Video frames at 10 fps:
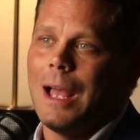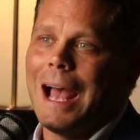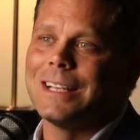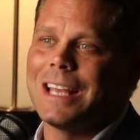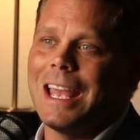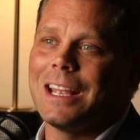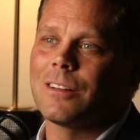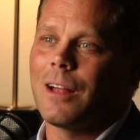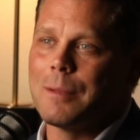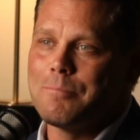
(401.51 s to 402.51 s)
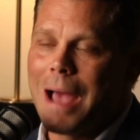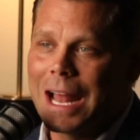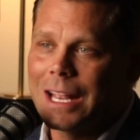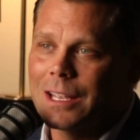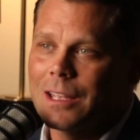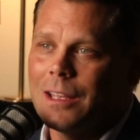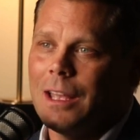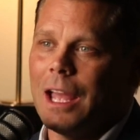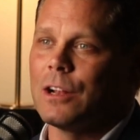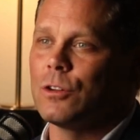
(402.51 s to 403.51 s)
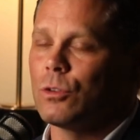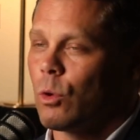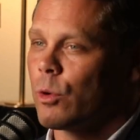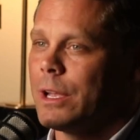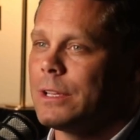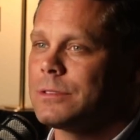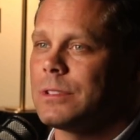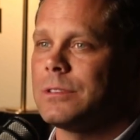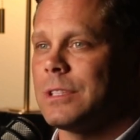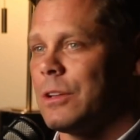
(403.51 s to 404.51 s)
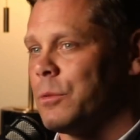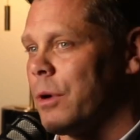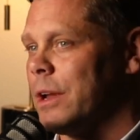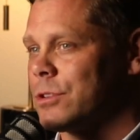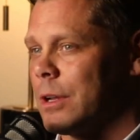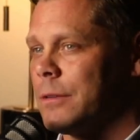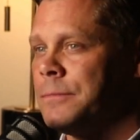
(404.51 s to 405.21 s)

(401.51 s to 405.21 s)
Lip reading: as a climatic and glorious celebration.